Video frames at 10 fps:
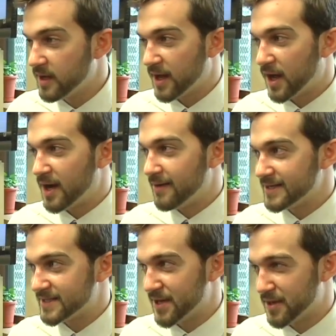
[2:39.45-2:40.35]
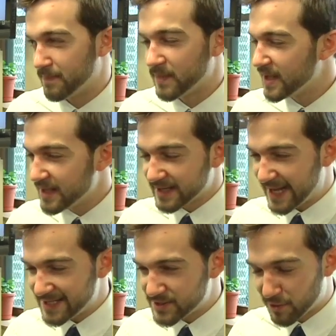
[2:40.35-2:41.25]
And I always tell them,
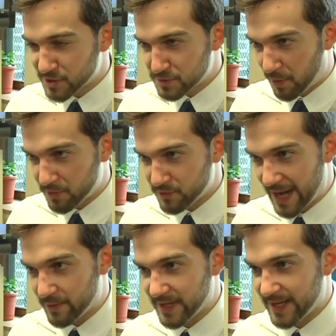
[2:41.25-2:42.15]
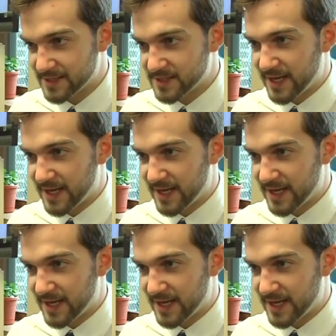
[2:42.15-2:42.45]
kids aren't smarter nowadays.